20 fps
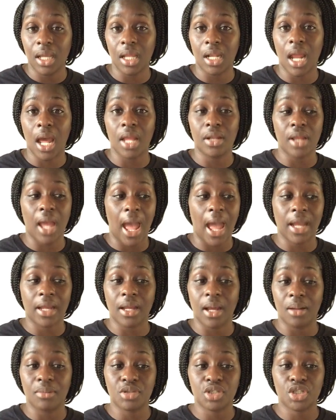And I, I,
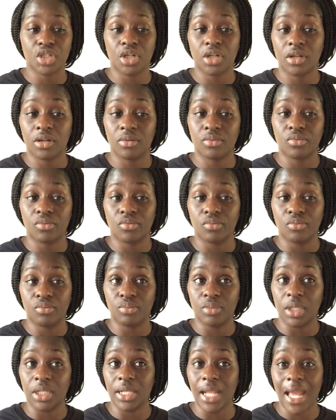I'm sure
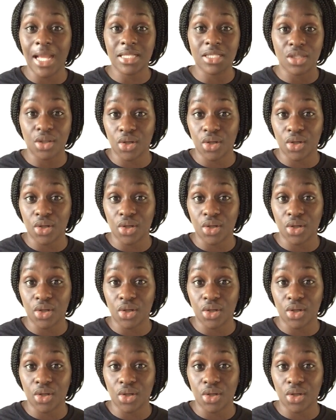the next